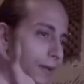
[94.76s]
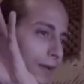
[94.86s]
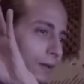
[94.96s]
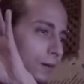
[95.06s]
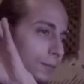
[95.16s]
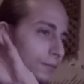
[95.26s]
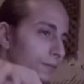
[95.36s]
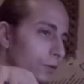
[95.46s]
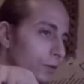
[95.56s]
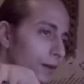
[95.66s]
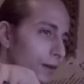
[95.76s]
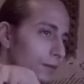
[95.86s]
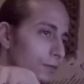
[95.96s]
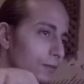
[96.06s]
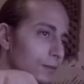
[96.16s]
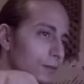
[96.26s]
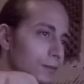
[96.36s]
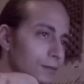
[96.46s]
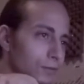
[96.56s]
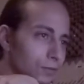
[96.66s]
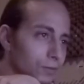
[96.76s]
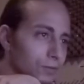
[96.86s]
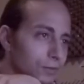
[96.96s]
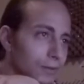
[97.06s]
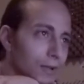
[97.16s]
8 up and 4 down. So